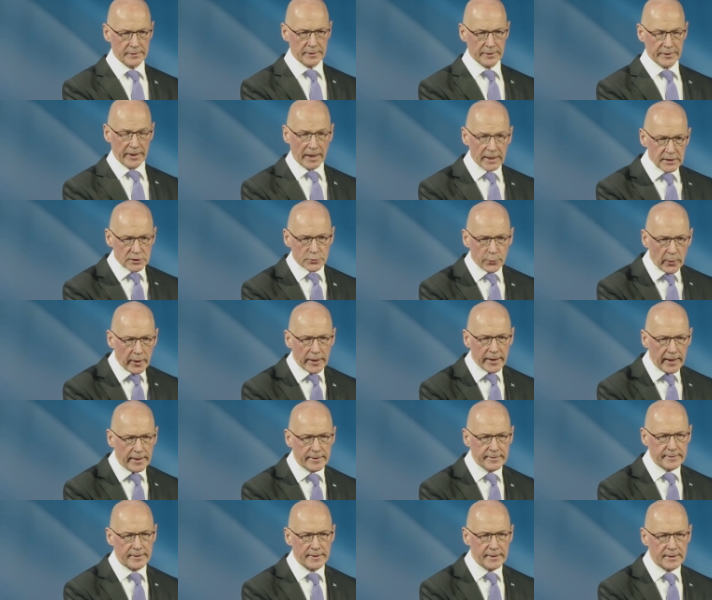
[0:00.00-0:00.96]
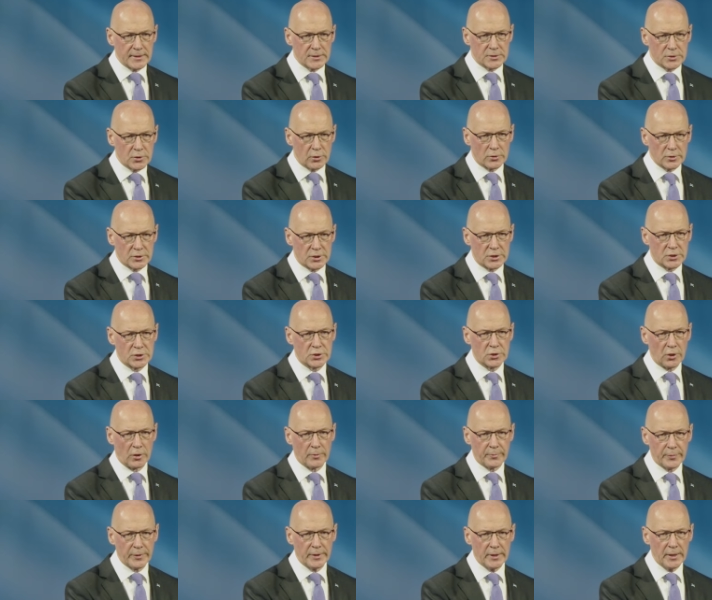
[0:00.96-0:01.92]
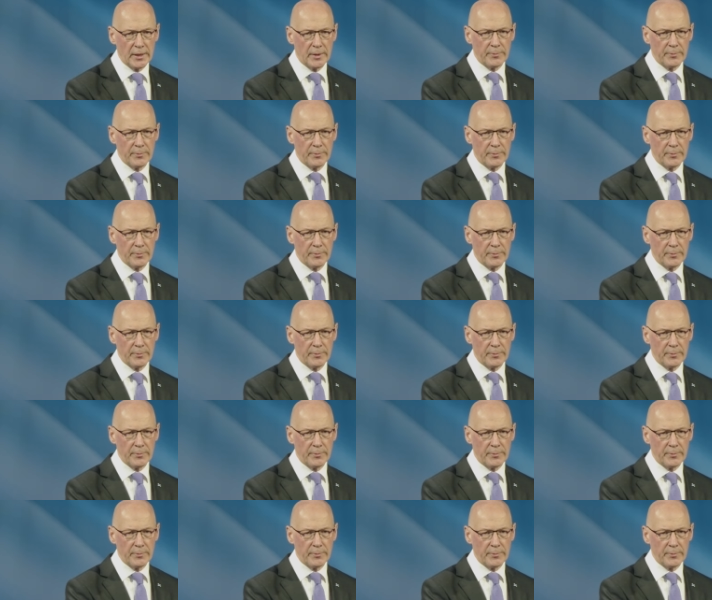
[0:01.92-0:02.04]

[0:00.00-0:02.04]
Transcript: That's why I think it's got to stop,